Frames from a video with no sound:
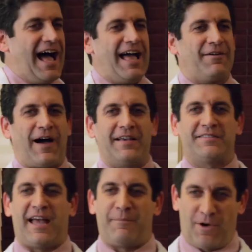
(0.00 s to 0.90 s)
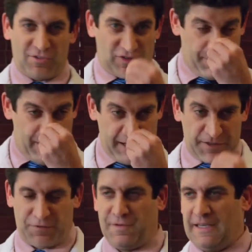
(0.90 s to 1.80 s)
If I step on
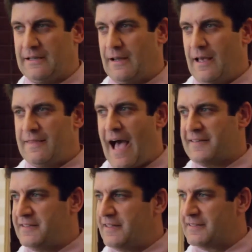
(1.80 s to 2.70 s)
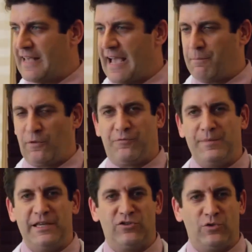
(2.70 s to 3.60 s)
somebody's feet, that's an example of
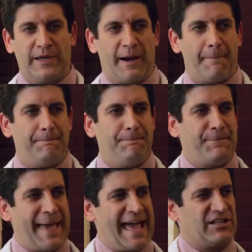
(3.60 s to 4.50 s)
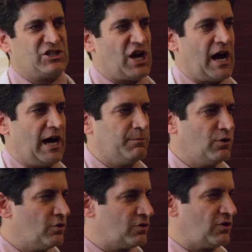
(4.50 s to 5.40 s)
me doing a bad job
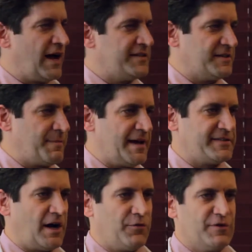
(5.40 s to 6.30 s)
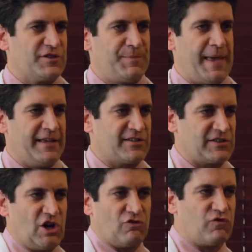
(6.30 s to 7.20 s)
localizing myself in
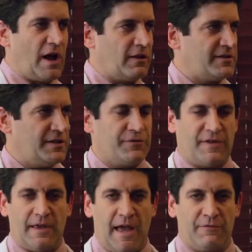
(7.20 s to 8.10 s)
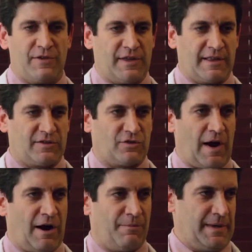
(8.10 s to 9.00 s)
space relative to everything that's
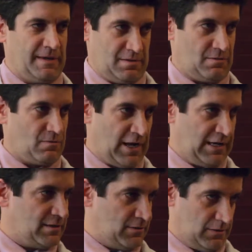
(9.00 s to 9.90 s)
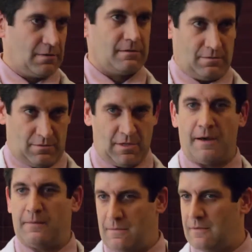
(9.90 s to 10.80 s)
around me, right? Yep.